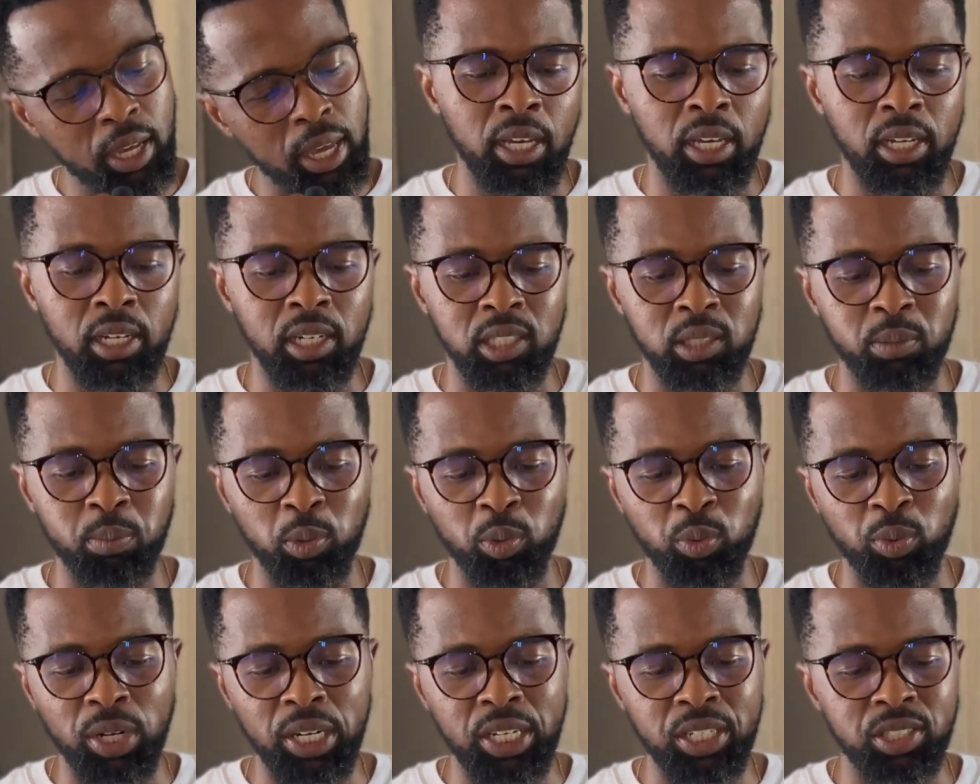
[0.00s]
an
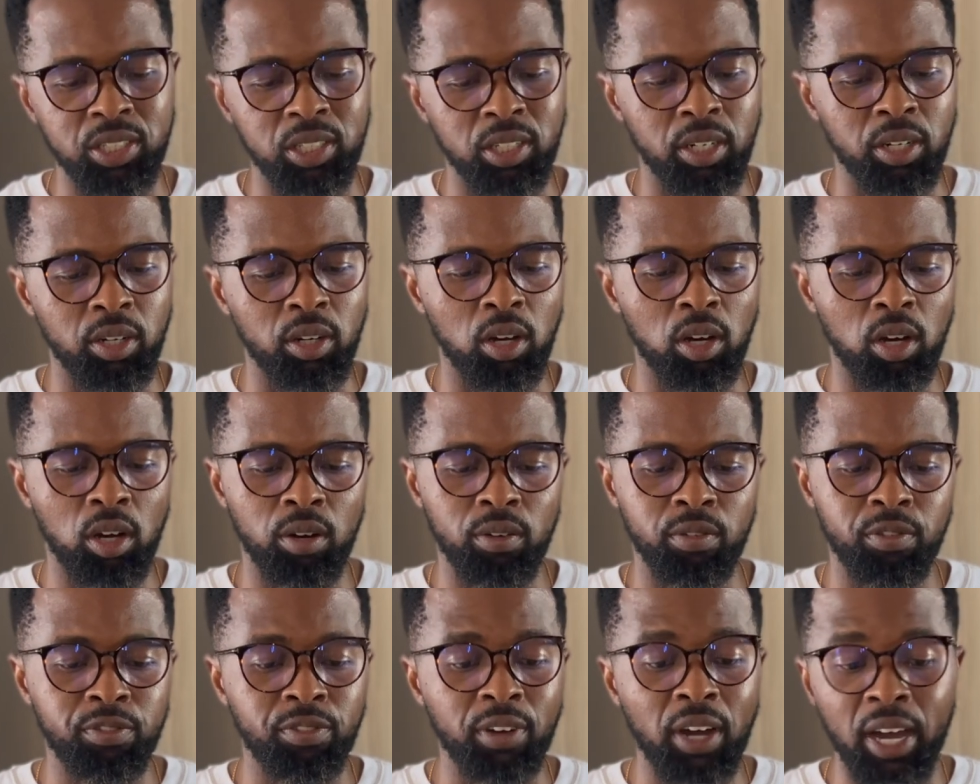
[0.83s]
exploration
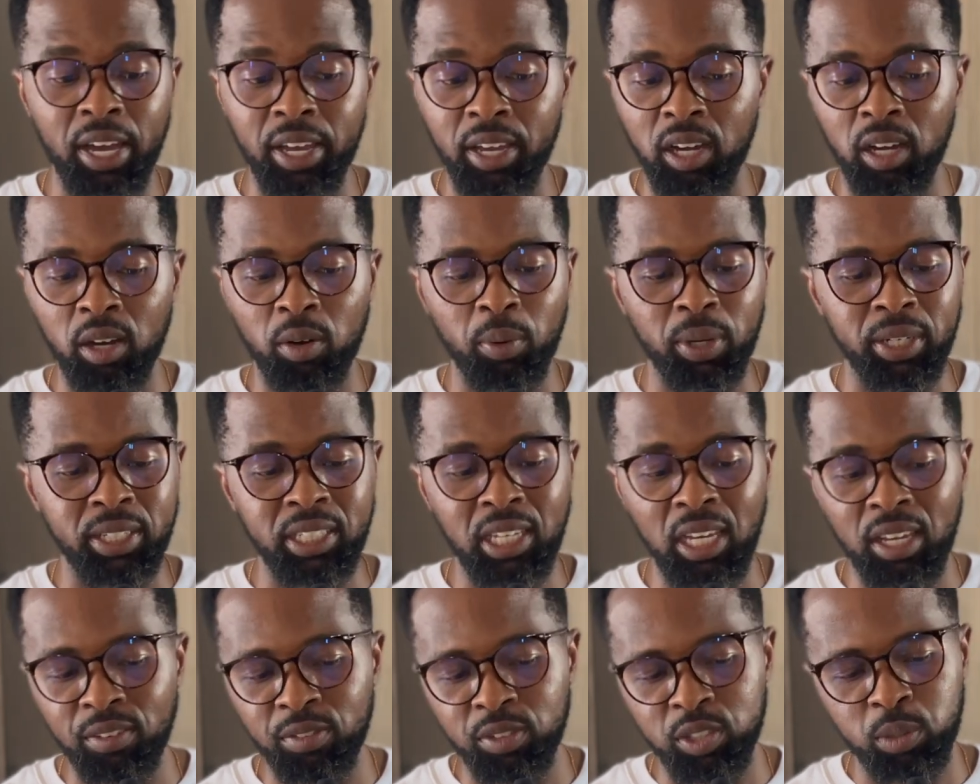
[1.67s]
of fire, what
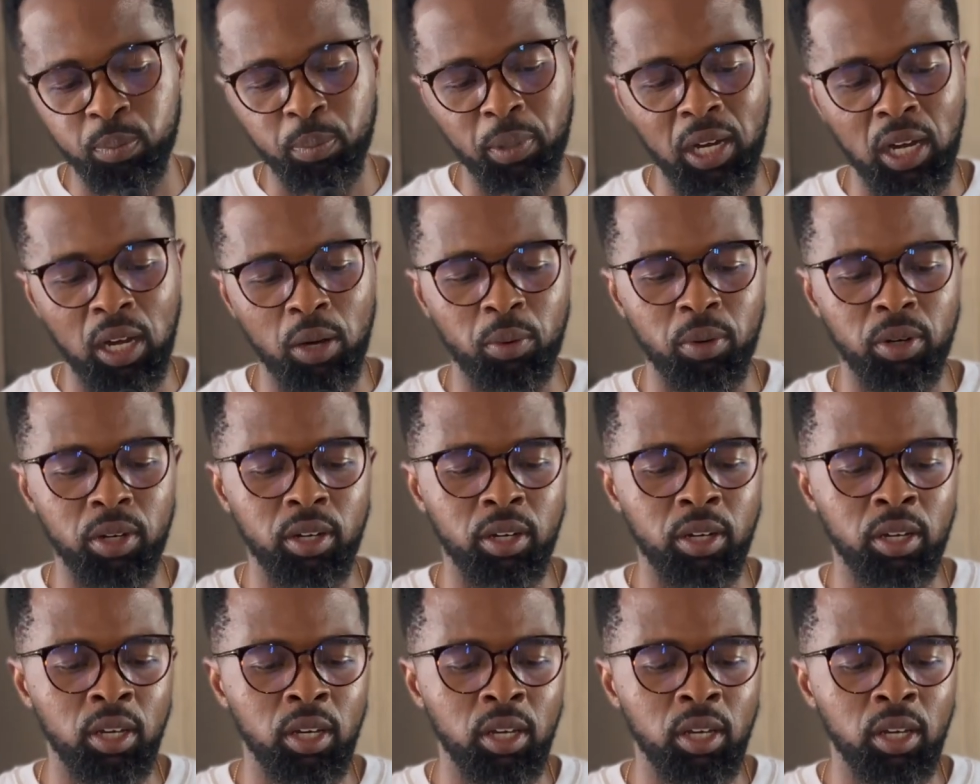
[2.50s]
gave us power,